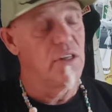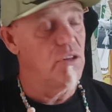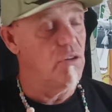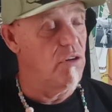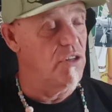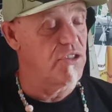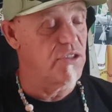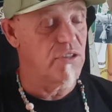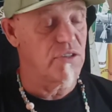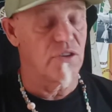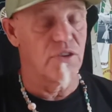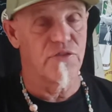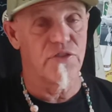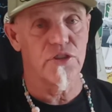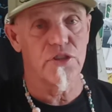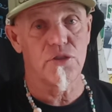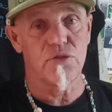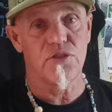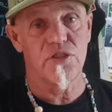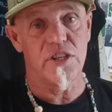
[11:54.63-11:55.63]
The only
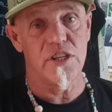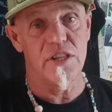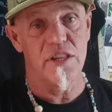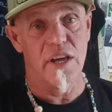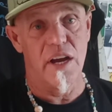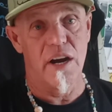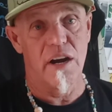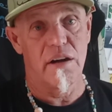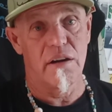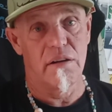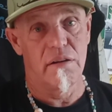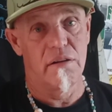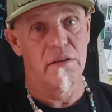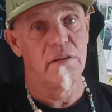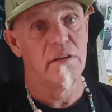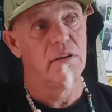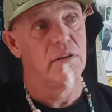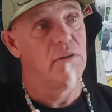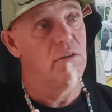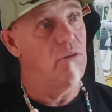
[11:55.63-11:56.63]
surfers you see there,
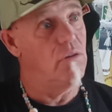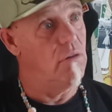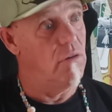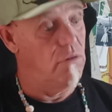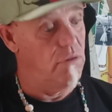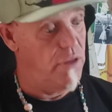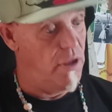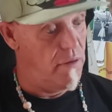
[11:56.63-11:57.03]
oh,